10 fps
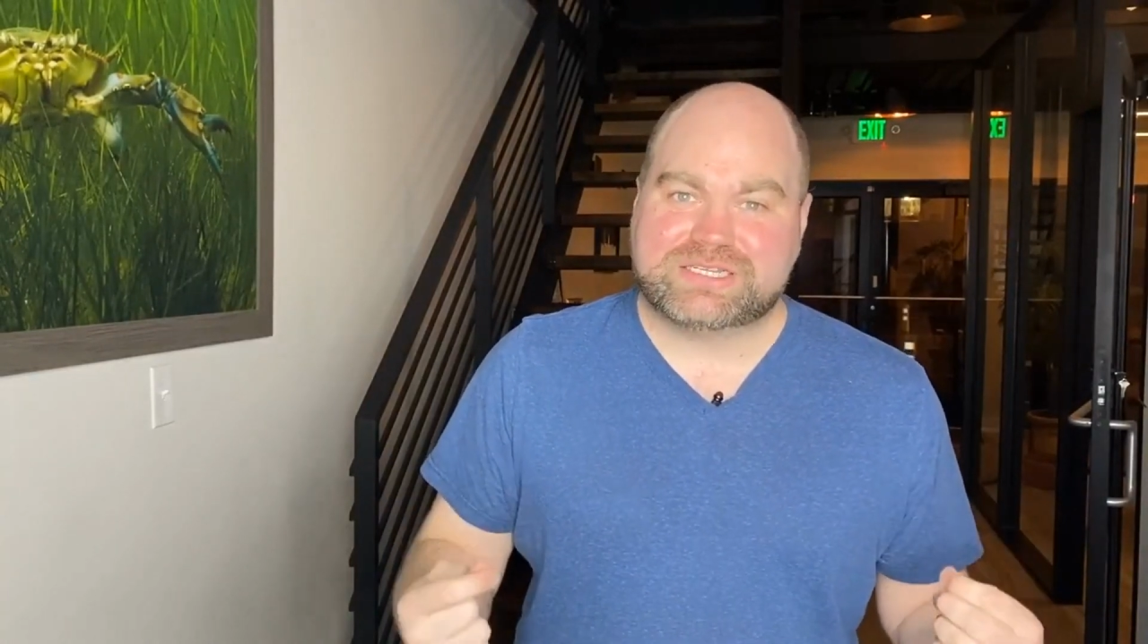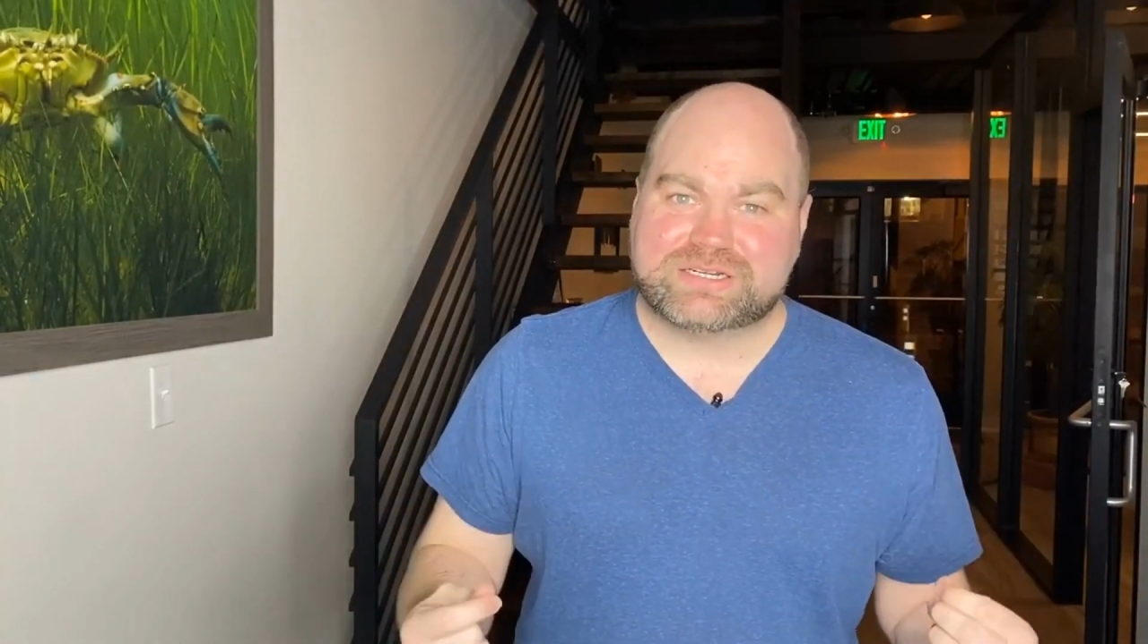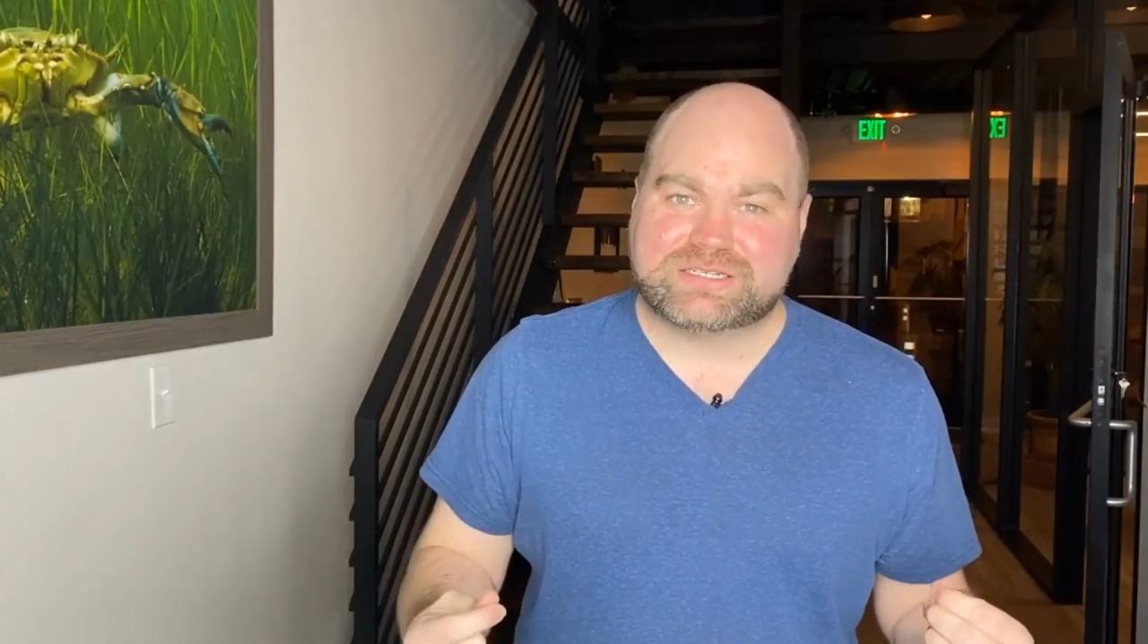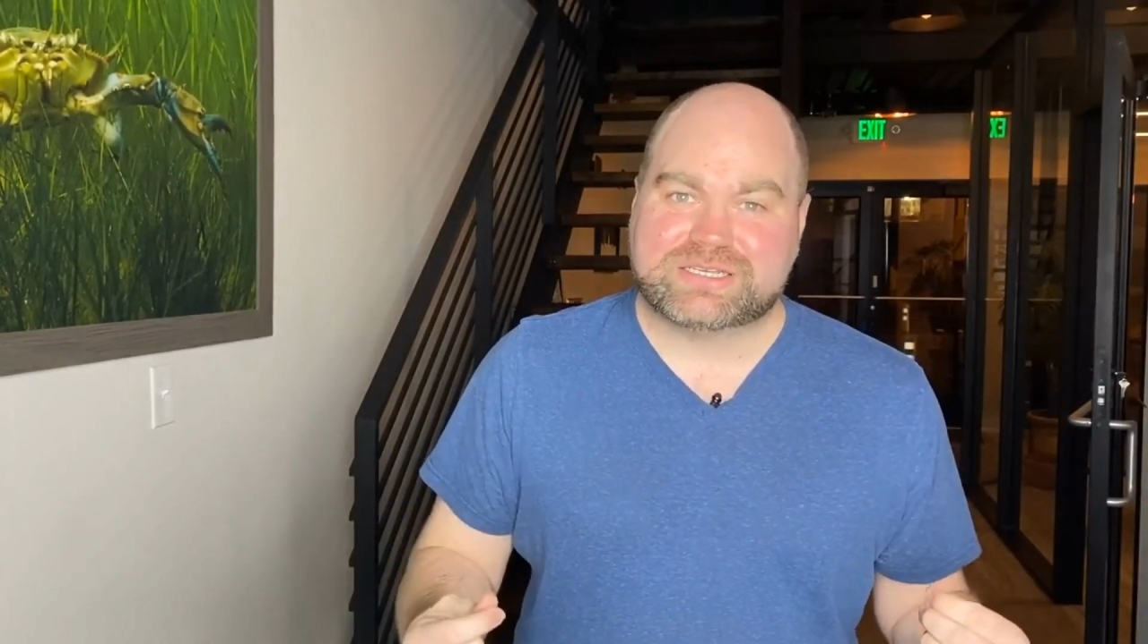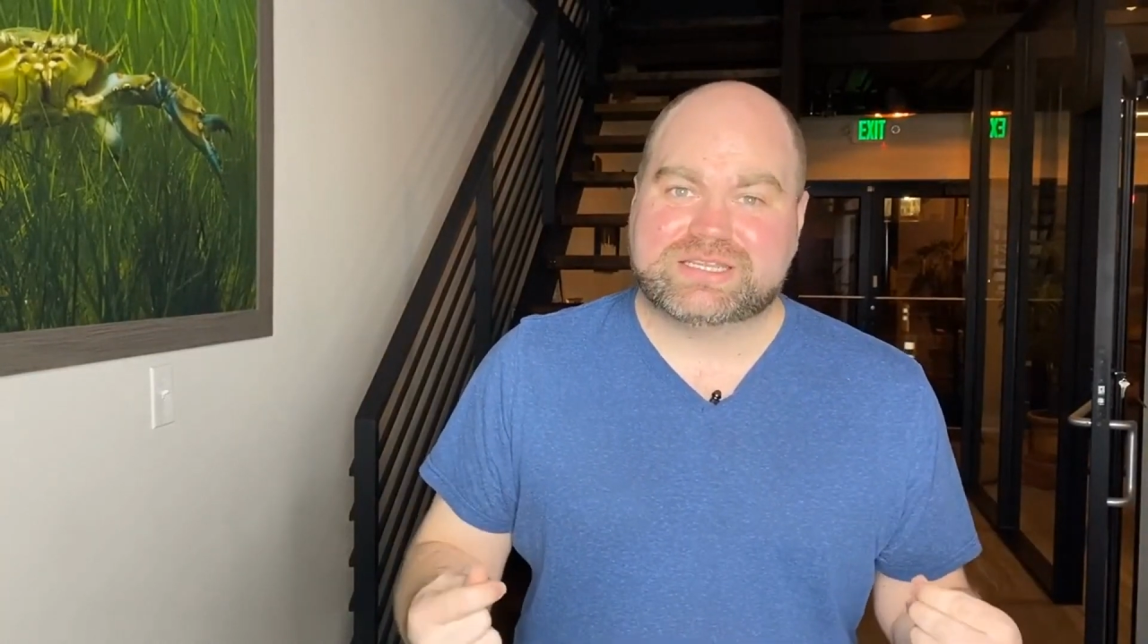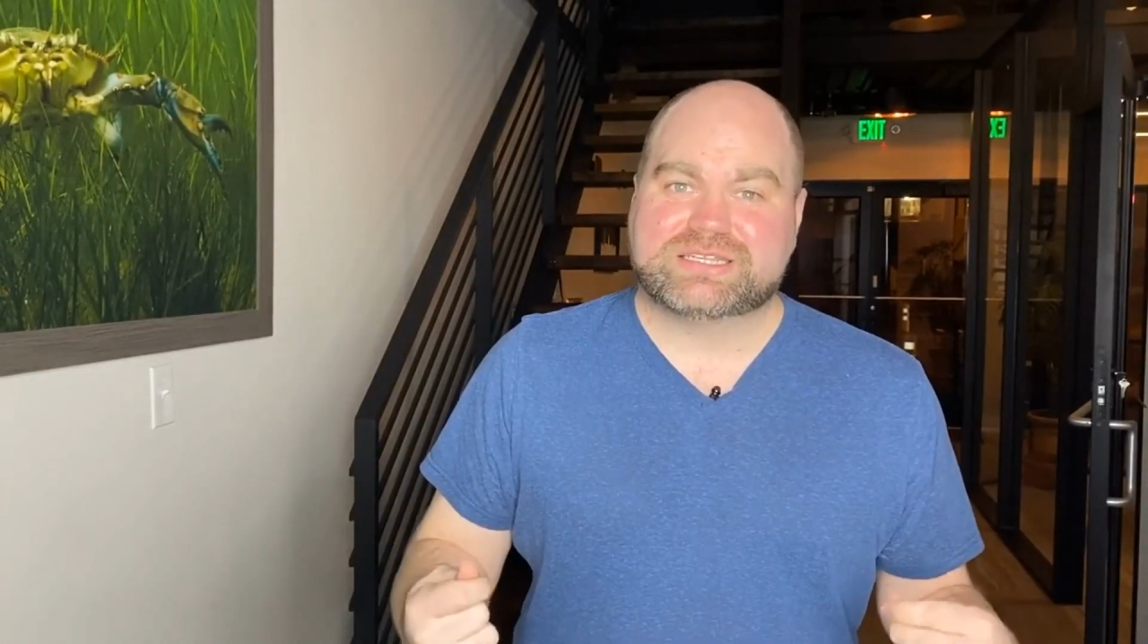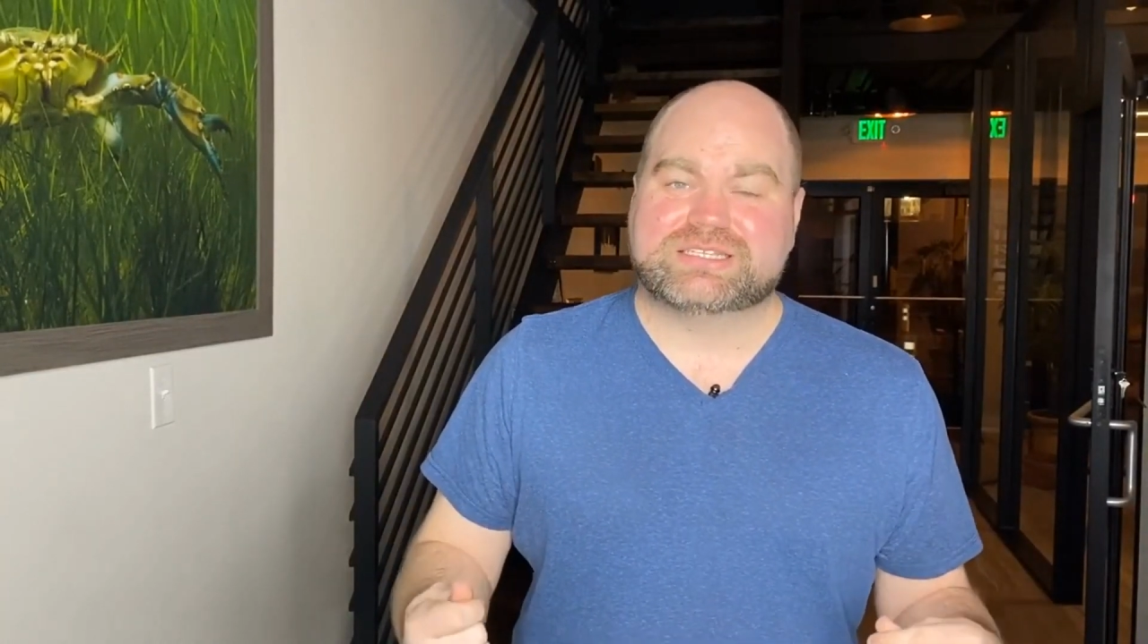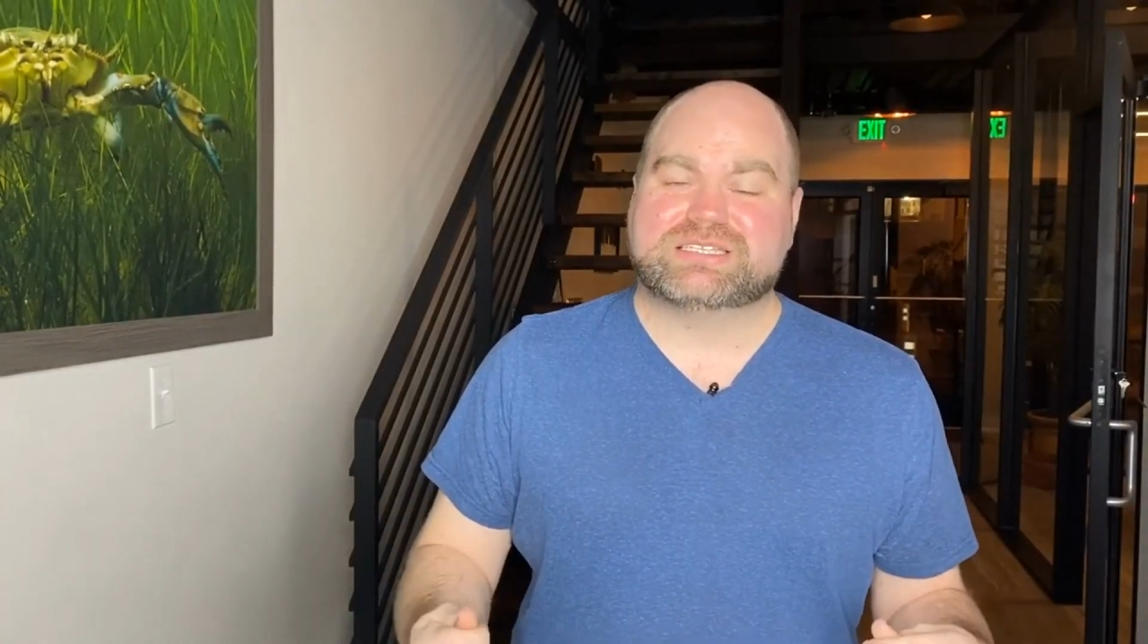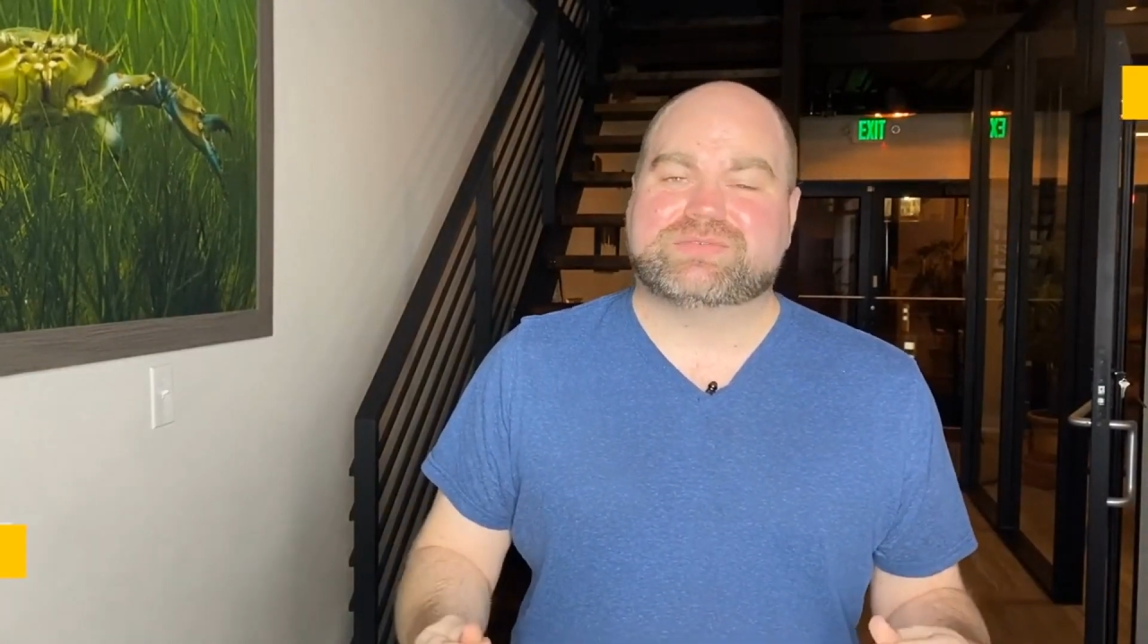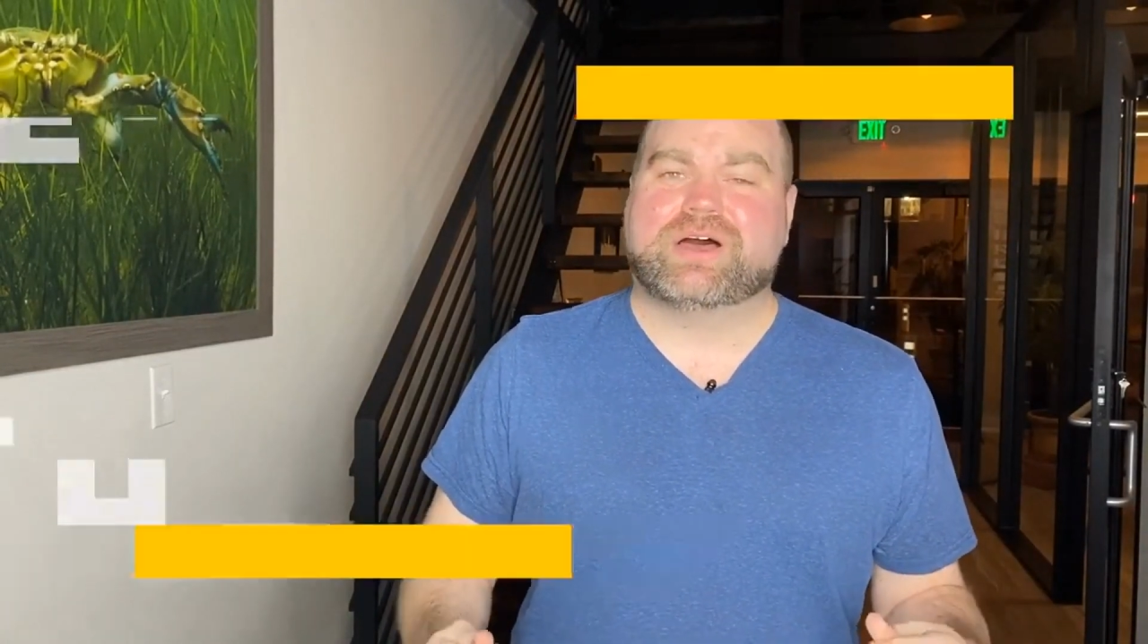seriously in the
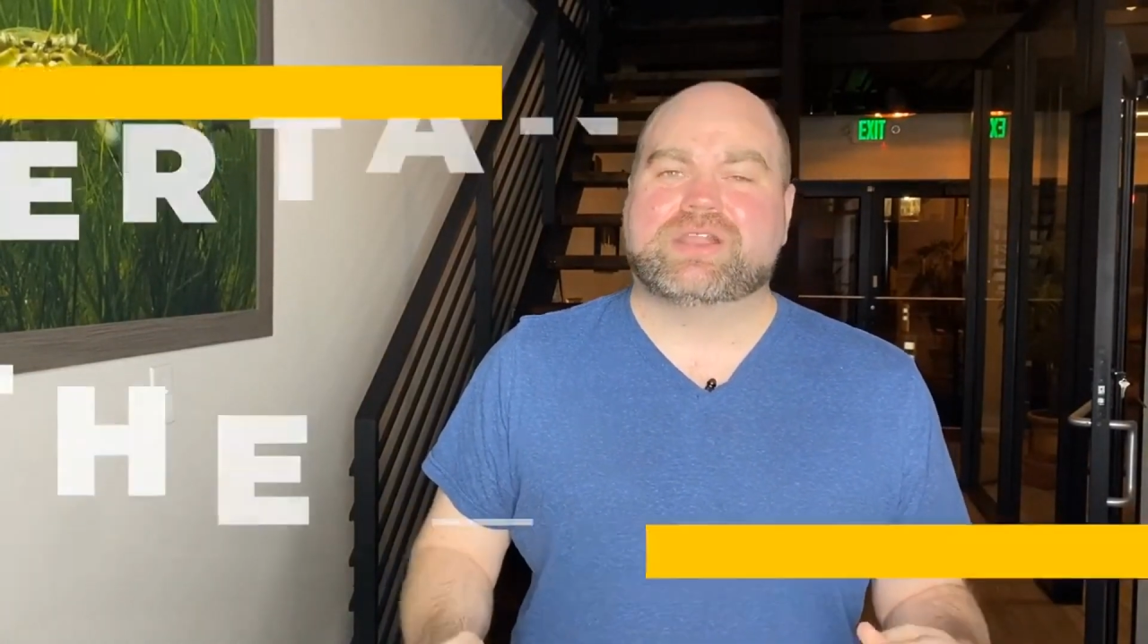sense of